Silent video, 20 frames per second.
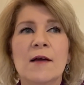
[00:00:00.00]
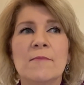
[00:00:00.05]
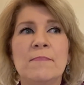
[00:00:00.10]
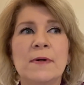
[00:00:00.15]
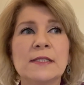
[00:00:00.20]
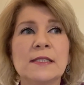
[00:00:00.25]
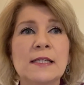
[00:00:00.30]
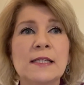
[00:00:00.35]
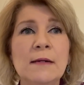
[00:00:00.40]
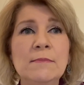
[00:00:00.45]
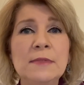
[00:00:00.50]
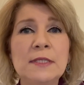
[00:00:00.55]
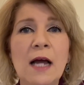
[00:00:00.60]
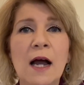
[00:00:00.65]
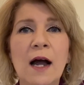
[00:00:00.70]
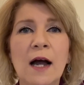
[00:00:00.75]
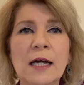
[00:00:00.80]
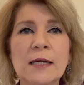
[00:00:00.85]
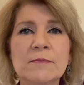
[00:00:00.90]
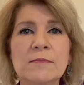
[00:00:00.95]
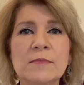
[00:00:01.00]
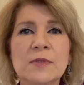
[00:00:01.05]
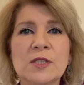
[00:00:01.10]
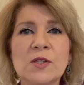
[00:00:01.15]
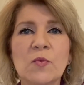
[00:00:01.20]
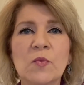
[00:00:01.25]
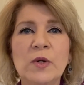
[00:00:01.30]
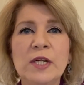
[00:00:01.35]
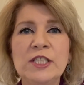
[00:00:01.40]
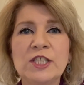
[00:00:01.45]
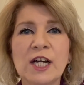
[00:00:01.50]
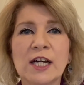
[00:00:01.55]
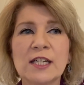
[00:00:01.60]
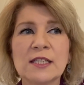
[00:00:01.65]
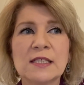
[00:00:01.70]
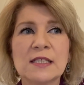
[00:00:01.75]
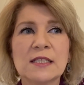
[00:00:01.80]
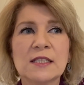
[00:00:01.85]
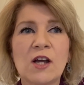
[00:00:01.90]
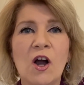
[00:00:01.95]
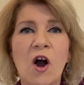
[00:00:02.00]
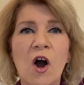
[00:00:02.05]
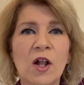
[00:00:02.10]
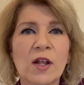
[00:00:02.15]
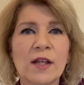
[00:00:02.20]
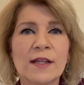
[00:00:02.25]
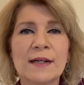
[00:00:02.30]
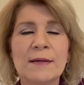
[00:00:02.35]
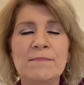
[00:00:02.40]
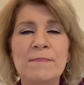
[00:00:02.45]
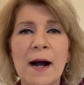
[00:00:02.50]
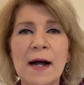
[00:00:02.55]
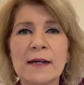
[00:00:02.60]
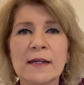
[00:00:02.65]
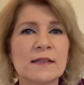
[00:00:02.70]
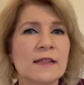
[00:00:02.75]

but sometimes we just call it a bucket